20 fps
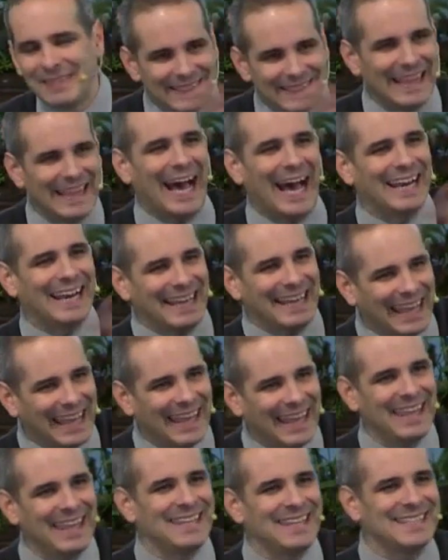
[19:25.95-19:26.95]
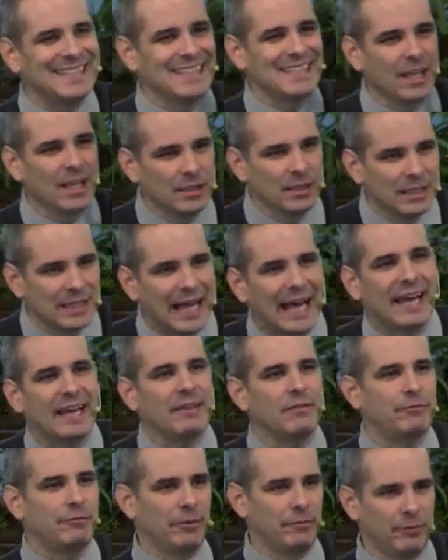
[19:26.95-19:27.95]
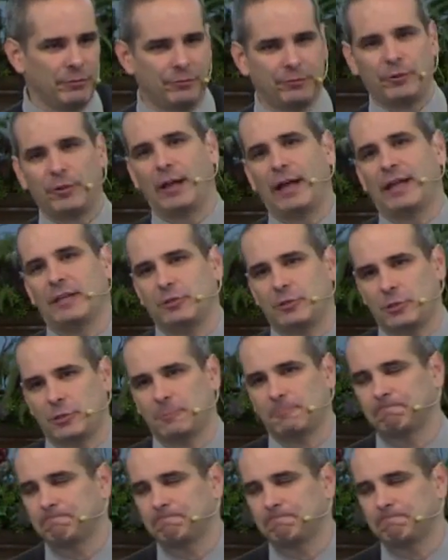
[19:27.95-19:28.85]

That is the life of the flesh.